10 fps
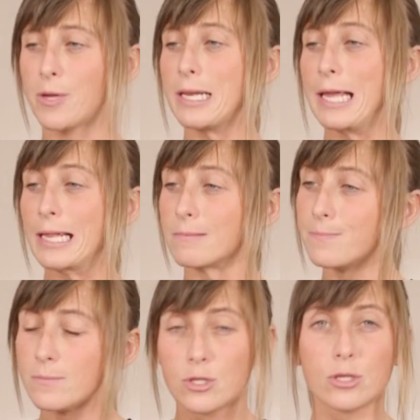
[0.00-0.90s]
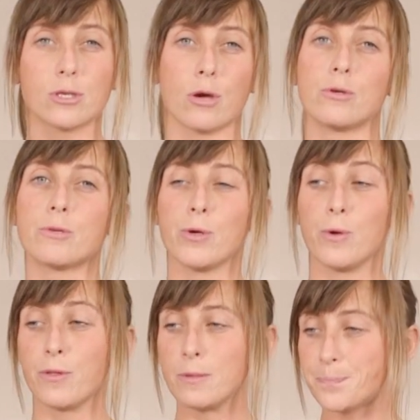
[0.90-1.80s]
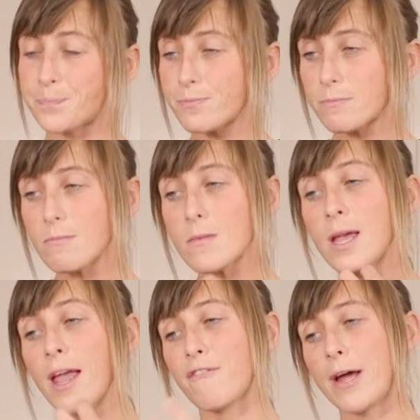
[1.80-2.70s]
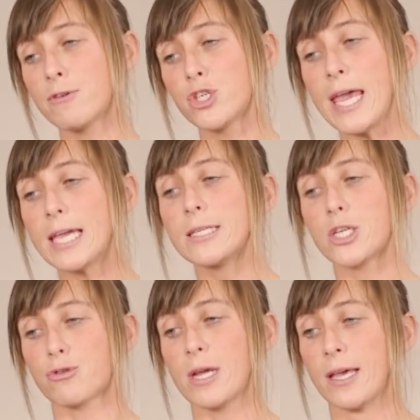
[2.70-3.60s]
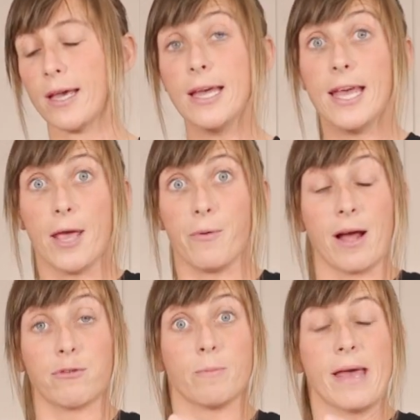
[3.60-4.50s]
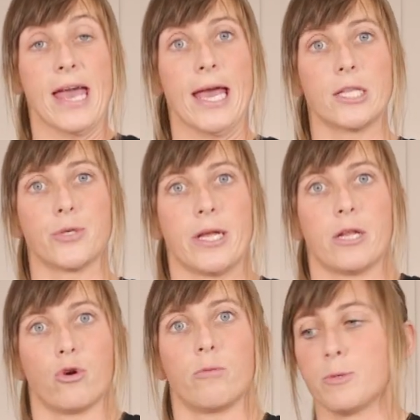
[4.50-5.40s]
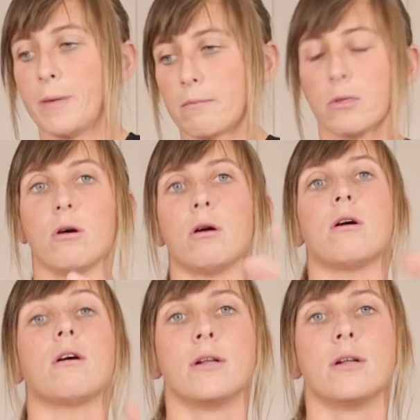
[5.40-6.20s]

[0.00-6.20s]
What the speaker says: clean, so smooth. If I'd have shaken this drink, it would have some air to it and it'd almost be like, ugh.